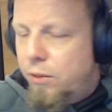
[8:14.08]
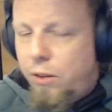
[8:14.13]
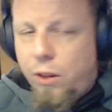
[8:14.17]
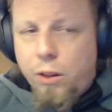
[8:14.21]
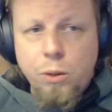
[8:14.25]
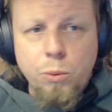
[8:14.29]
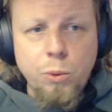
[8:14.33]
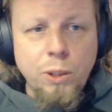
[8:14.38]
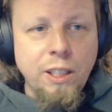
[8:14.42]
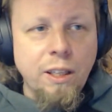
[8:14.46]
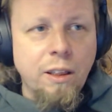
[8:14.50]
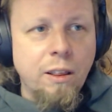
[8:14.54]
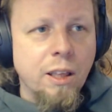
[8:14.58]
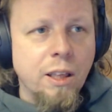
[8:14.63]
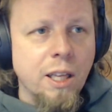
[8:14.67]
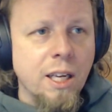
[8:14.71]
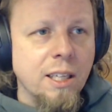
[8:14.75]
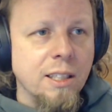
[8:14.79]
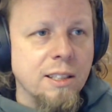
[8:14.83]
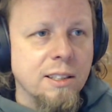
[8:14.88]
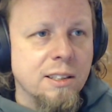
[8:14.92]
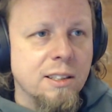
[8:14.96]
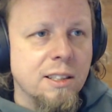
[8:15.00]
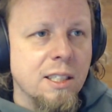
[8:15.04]
three
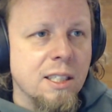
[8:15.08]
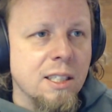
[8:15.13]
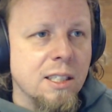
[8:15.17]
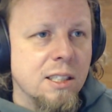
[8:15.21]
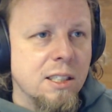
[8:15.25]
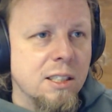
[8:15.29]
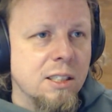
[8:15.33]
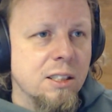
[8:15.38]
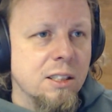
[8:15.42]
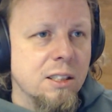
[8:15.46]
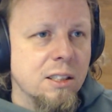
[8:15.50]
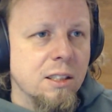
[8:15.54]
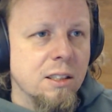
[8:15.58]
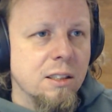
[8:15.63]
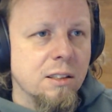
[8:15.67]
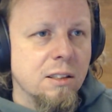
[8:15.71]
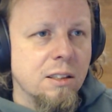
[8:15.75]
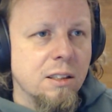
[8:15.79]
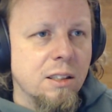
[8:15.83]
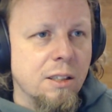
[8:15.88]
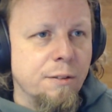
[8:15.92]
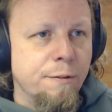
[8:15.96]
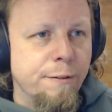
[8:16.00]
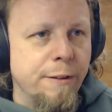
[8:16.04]
things that
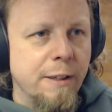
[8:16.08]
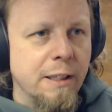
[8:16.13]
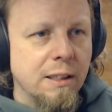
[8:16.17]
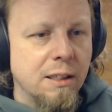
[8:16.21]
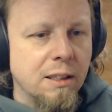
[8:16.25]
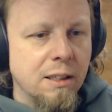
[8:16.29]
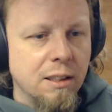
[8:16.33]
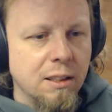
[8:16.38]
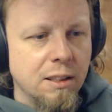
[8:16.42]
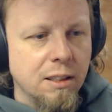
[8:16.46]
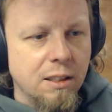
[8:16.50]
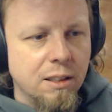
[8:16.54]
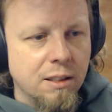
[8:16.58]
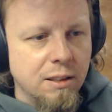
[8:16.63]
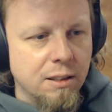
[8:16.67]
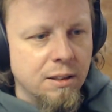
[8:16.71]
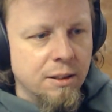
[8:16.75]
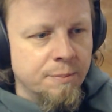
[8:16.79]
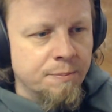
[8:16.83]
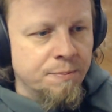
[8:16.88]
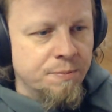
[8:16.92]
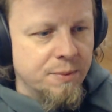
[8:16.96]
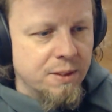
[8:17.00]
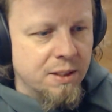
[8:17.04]
I felt like
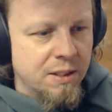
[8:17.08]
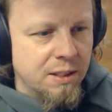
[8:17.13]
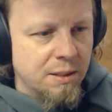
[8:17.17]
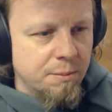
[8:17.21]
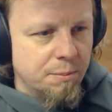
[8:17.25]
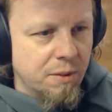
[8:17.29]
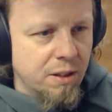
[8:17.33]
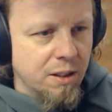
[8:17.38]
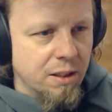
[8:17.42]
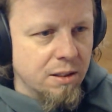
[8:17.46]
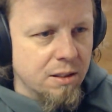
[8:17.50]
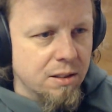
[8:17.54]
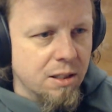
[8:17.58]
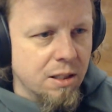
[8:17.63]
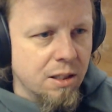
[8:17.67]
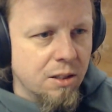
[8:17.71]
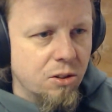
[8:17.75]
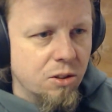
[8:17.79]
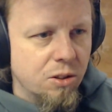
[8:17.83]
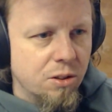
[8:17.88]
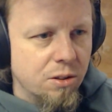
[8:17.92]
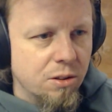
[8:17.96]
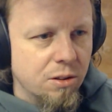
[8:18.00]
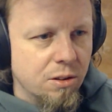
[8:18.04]
something
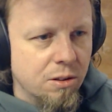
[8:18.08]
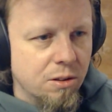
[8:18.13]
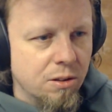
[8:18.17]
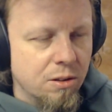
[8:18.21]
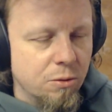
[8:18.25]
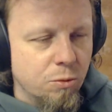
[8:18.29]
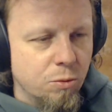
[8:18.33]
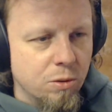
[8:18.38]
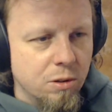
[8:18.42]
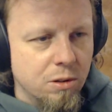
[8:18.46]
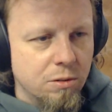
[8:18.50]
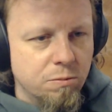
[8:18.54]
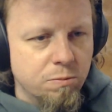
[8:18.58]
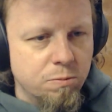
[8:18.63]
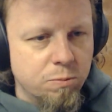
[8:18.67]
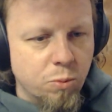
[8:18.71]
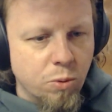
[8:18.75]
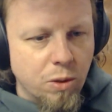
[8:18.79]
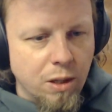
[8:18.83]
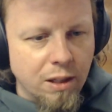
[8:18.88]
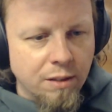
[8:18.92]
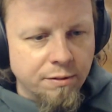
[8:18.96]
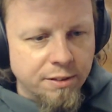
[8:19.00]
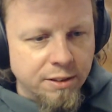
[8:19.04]
that were
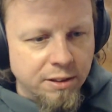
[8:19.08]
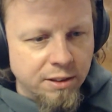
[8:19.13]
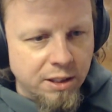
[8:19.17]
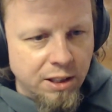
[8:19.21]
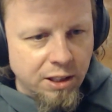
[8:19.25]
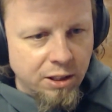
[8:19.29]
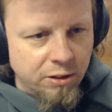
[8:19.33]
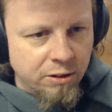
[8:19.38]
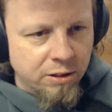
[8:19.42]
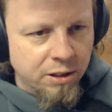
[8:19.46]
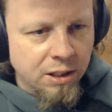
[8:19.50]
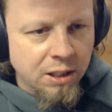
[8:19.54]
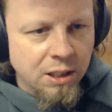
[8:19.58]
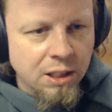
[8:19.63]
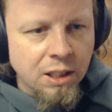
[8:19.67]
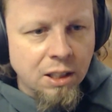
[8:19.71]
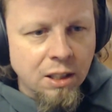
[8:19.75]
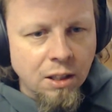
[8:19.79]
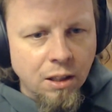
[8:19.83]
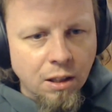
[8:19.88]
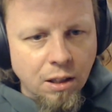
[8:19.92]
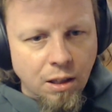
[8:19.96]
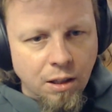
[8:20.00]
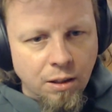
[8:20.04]
relevant here
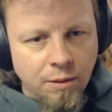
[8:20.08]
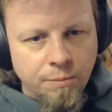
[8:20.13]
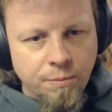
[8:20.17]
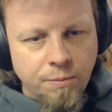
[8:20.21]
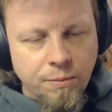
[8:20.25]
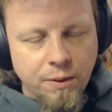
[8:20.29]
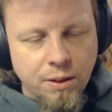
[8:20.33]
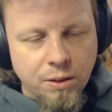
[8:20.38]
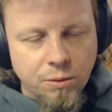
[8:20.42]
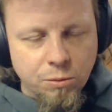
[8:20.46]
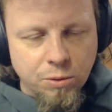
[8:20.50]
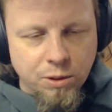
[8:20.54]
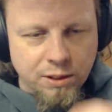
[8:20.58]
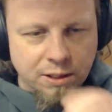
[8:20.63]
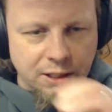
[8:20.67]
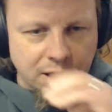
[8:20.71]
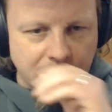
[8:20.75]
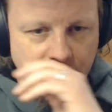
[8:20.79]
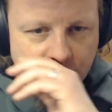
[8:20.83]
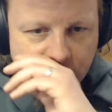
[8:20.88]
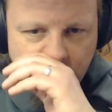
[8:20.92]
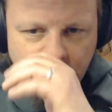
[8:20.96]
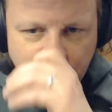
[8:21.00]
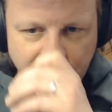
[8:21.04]
was
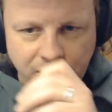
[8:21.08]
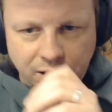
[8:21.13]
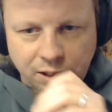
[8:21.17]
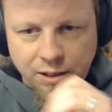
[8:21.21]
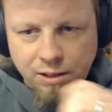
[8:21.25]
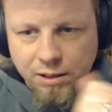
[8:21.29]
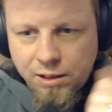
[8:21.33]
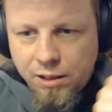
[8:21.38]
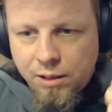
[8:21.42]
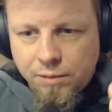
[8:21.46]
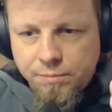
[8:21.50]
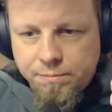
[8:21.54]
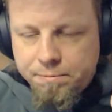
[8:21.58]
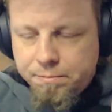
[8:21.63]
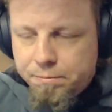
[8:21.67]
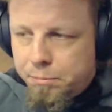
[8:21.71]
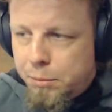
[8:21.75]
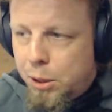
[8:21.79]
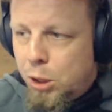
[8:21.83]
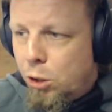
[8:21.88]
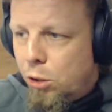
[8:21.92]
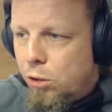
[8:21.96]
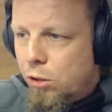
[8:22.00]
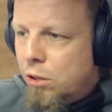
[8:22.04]
actually
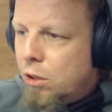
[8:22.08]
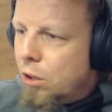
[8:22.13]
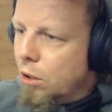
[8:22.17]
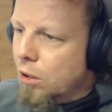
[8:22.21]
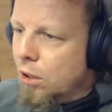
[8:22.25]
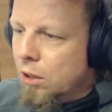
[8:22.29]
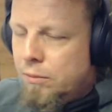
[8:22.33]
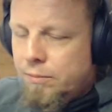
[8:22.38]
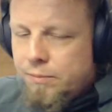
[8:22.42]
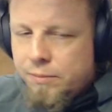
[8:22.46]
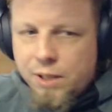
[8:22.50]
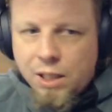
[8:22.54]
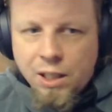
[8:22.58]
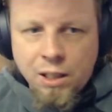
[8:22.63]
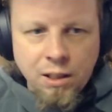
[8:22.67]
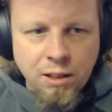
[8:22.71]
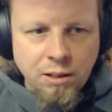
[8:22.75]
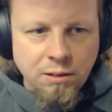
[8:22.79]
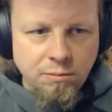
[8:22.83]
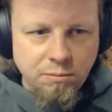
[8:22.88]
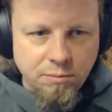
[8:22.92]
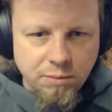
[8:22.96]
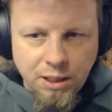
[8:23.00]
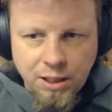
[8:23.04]
Mirror Hall,
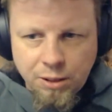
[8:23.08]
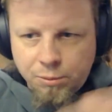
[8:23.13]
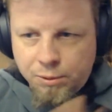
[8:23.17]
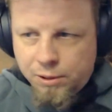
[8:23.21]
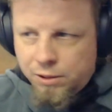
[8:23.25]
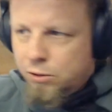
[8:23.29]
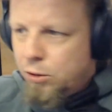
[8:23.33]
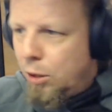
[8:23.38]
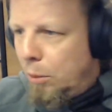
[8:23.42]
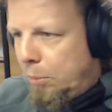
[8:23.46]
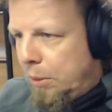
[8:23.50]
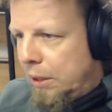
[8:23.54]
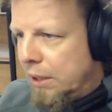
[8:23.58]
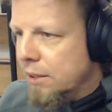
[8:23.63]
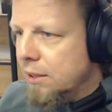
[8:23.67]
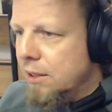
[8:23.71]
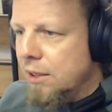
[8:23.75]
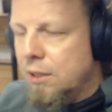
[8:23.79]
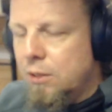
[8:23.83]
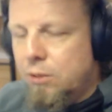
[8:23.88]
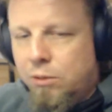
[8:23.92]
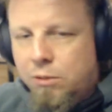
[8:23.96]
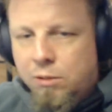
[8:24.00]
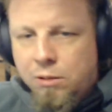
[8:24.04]
and I will drop links
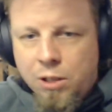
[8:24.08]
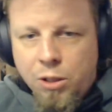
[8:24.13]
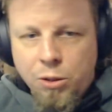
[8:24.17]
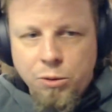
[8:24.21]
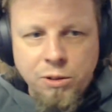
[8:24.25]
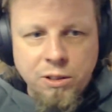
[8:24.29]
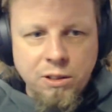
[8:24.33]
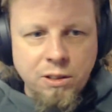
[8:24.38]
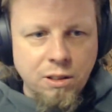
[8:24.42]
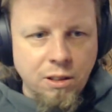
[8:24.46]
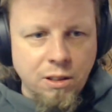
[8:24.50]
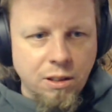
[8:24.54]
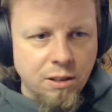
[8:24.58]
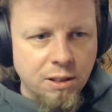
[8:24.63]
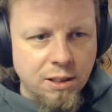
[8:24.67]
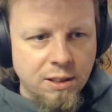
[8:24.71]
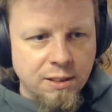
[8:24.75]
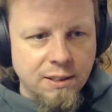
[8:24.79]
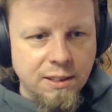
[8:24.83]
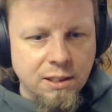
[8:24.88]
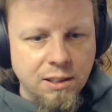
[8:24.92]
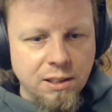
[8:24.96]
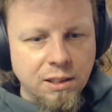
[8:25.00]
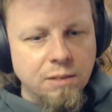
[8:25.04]
into the notes.
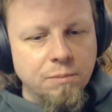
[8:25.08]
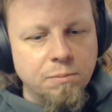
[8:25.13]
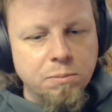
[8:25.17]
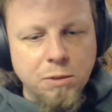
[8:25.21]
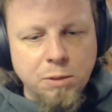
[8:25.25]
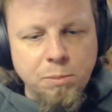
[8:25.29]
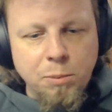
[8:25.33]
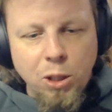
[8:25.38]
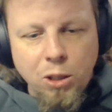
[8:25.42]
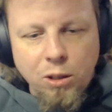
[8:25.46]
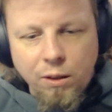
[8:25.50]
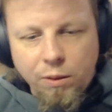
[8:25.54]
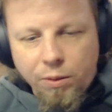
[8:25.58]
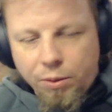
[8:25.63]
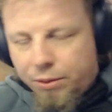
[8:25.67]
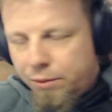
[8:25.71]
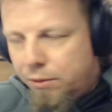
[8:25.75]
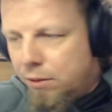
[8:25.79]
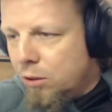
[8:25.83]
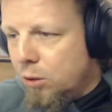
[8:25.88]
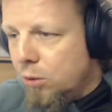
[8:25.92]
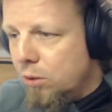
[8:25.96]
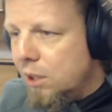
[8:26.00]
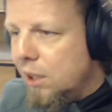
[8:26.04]
Is a small
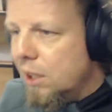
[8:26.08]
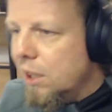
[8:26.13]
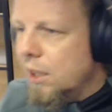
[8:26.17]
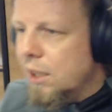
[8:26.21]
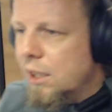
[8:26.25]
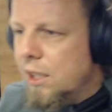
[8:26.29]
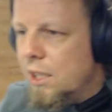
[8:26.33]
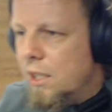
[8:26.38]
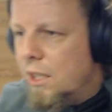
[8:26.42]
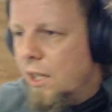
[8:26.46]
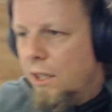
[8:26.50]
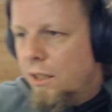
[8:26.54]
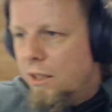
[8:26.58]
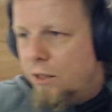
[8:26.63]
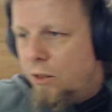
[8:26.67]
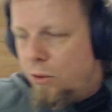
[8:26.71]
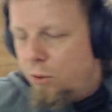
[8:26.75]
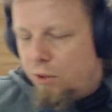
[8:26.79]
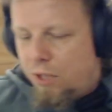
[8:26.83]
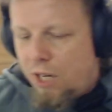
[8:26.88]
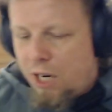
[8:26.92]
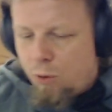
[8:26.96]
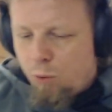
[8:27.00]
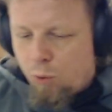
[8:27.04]
utility that
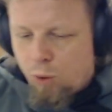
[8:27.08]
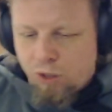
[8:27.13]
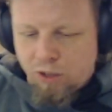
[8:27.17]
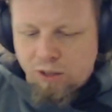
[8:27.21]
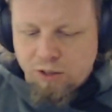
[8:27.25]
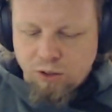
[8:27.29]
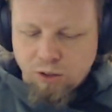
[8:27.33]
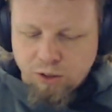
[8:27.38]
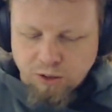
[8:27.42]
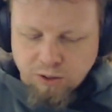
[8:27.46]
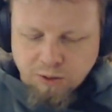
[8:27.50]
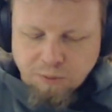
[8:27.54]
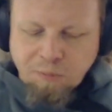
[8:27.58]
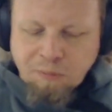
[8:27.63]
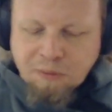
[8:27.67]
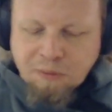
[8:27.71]
today works on